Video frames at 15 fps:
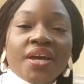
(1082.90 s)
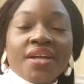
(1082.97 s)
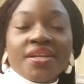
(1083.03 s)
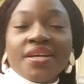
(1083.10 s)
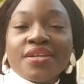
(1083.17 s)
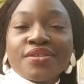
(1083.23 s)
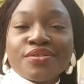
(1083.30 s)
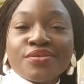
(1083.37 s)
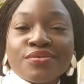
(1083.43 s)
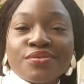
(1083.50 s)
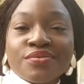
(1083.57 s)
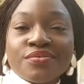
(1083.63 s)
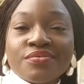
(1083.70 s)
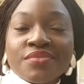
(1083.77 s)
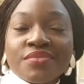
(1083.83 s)
And then
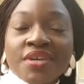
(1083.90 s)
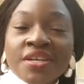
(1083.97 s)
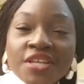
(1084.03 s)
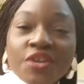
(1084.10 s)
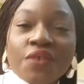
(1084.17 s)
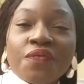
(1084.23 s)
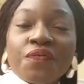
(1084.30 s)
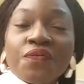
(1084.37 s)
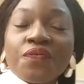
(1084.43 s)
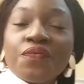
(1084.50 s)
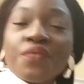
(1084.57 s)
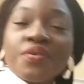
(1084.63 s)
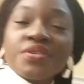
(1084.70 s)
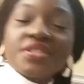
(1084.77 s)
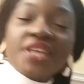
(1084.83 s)
instead of
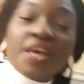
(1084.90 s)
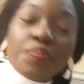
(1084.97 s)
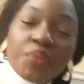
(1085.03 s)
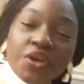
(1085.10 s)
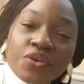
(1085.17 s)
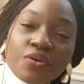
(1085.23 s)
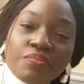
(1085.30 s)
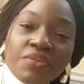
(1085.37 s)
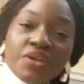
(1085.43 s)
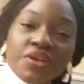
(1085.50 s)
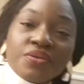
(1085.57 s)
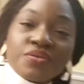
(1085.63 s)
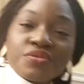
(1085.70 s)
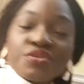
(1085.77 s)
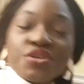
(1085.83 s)
skipping your
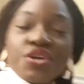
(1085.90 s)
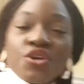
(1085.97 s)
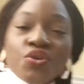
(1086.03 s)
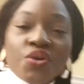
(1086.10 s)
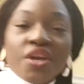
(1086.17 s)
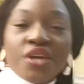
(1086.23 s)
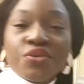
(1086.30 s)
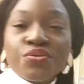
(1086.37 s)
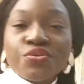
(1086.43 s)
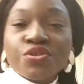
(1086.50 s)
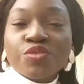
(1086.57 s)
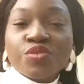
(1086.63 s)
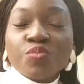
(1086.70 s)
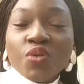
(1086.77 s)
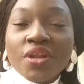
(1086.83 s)
meals, you can do
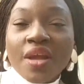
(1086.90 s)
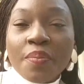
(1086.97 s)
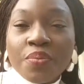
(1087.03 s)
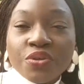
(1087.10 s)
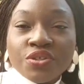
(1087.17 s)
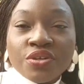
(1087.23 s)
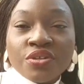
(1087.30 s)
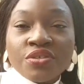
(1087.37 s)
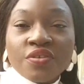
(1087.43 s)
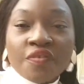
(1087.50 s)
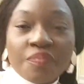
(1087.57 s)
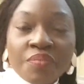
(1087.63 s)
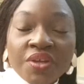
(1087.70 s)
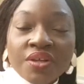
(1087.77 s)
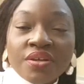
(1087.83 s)
smaller portions of
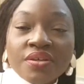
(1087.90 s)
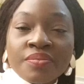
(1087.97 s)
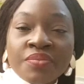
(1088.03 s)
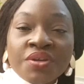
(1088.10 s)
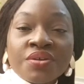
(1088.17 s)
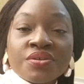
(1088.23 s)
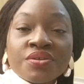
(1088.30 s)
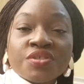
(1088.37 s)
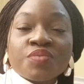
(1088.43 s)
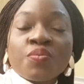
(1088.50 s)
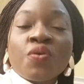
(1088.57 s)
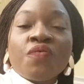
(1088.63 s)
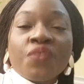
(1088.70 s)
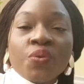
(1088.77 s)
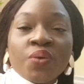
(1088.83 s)
meals
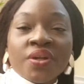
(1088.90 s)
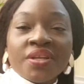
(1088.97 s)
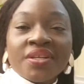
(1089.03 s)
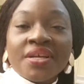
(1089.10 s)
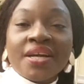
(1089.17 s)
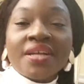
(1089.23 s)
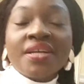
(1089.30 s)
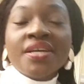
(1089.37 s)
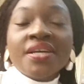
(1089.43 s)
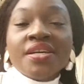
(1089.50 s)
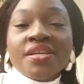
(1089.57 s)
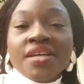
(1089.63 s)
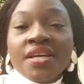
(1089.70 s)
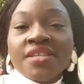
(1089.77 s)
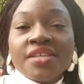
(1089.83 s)
more frequently. Than
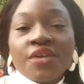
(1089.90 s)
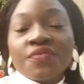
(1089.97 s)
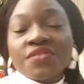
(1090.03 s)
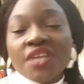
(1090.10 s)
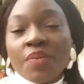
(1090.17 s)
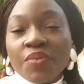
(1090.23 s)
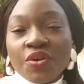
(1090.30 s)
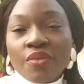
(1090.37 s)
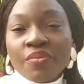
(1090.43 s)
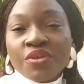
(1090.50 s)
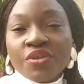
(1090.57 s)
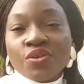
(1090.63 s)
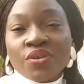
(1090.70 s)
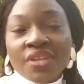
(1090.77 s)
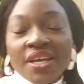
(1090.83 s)
instead of skipping your
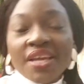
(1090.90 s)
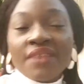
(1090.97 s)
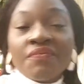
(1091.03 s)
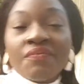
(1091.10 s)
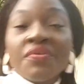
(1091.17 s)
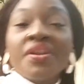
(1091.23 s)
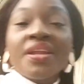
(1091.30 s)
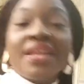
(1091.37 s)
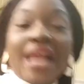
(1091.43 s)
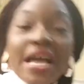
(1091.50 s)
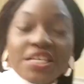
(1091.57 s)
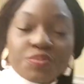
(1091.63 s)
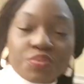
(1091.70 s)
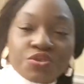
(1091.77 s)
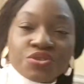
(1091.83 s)
meals or taking really
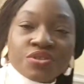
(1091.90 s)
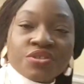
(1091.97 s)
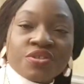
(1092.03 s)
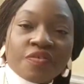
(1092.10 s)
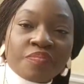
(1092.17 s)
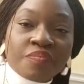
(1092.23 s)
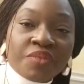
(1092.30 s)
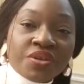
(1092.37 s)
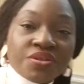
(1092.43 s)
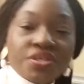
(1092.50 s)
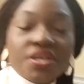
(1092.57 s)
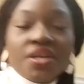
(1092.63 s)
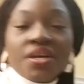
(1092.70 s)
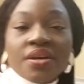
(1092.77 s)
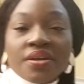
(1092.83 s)
large portions of meals,
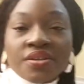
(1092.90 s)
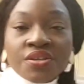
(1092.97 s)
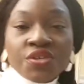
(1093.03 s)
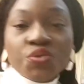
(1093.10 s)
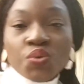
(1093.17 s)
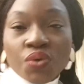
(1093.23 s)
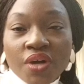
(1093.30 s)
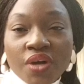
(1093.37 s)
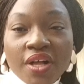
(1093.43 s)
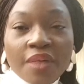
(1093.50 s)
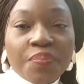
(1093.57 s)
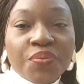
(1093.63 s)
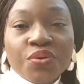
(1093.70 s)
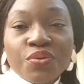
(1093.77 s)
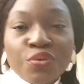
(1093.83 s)
this will
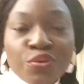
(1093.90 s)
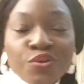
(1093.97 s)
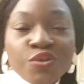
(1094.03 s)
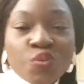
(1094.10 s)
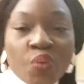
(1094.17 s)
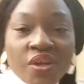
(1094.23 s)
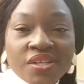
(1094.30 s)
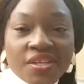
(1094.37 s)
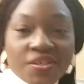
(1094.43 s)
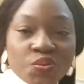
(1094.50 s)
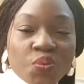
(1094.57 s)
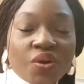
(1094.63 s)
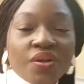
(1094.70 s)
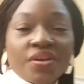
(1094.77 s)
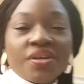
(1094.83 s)
help you lose weight as
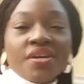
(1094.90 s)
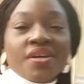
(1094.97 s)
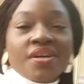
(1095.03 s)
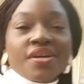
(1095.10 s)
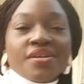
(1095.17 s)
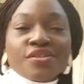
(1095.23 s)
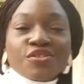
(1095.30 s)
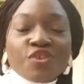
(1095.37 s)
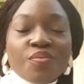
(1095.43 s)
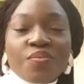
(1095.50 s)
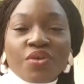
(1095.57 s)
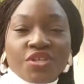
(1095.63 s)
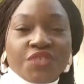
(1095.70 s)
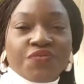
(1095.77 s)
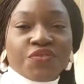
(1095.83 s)
well. So
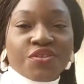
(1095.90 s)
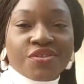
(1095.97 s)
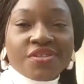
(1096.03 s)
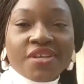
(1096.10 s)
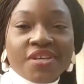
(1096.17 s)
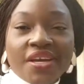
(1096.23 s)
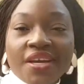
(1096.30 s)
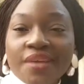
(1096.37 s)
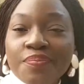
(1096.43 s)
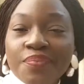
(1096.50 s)
much for today.